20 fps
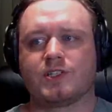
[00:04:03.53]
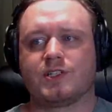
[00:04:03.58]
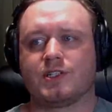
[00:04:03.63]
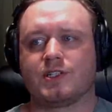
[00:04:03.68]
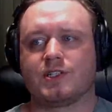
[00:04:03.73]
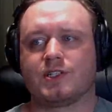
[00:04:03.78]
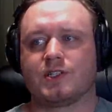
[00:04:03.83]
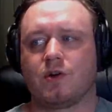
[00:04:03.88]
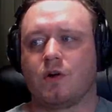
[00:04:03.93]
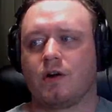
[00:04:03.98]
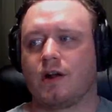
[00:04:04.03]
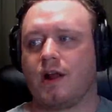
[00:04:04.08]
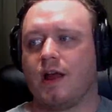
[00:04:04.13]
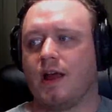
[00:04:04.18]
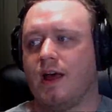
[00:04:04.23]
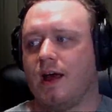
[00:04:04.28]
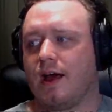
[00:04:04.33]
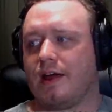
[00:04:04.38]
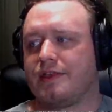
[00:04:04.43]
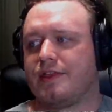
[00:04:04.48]
to start,
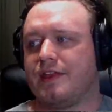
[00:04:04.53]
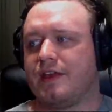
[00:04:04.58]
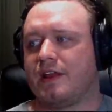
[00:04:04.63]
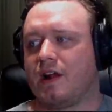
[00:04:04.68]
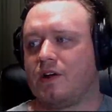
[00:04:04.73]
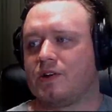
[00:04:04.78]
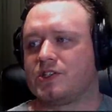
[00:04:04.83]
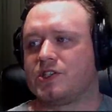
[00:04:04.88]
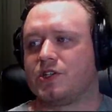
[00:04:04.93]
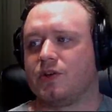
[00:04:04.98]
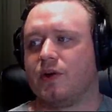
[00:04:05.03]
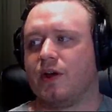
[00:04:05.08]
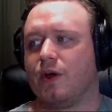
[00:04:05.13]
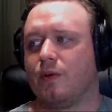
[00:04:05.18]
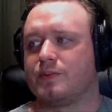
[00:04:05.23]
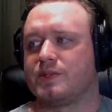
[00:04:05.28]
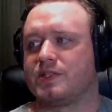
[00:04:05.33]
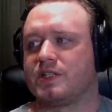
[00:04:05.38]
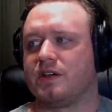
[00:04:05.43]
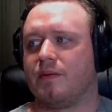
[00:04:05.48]
I think it also
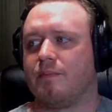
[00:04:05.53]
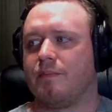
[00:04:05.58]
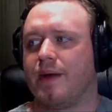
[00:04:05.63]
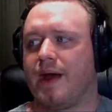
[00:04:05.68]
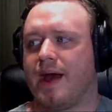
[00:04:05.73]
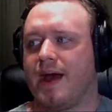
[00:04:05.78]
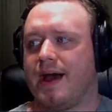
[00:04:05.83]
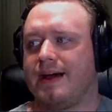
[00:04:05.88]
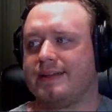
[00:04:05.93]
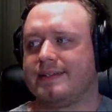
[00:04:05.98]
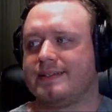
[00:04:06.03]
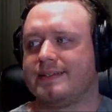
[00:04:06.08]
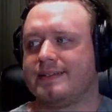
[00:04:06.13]
helps combat